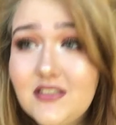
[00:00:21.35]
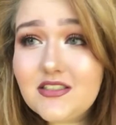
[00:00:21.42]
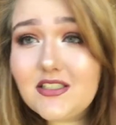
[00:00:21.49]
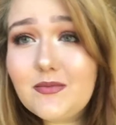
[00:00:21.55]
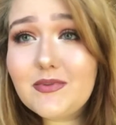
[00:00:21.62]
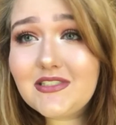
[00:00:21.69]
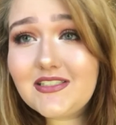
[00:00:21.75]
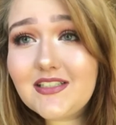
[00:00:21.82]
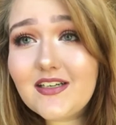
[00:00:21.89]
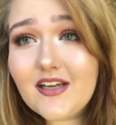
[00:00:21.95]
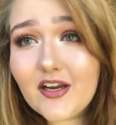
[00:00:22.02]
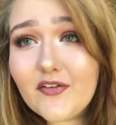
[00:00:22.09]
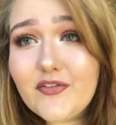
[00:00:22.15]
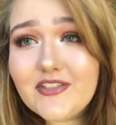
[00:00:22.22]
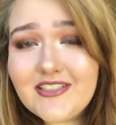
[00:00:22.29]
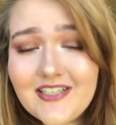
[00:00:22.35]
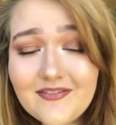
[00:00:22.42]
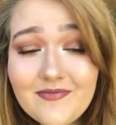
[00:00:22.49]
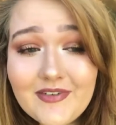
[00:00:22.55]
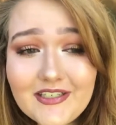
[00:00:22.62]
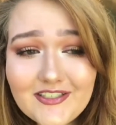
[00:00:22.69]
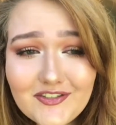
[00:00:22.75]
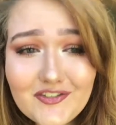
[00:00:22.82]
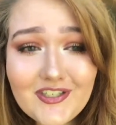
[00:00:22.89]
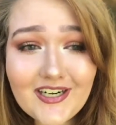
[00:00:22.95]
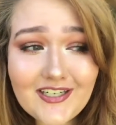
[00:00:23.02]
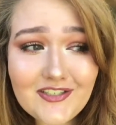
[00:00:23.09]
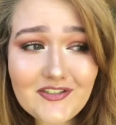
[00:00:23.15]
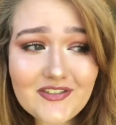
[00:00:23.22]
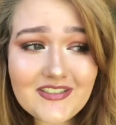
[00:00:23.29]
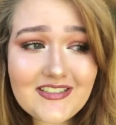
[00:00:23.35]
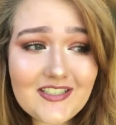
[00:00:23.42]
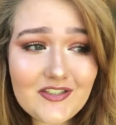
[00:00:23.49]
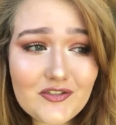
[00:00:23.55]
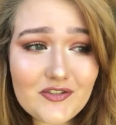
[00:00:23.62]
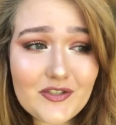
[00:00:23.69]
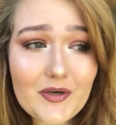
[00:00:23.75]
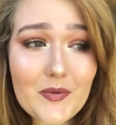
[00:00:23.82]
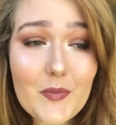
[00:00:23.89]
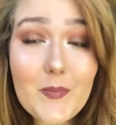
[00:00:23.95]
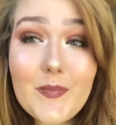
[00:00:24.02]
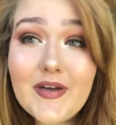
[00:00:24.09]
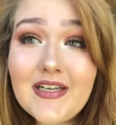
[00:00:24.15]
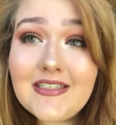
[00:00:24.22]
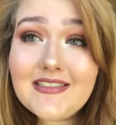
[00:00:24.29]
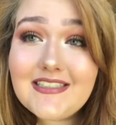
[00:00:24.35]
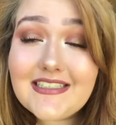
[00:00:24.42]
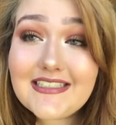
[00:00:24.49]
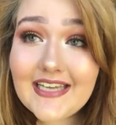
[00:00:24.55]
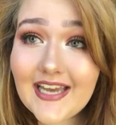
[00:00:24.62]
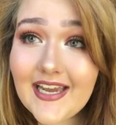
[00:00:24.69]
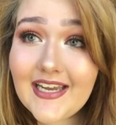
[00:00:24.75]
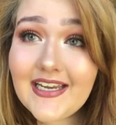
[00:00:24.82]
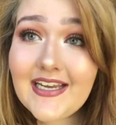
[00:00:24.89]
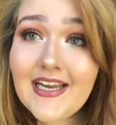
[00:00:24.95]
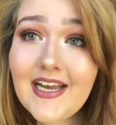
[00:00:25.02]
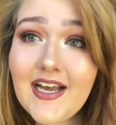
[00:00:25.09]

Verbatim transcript: honestly been sitting here for ten minutes trying to do this intro, but today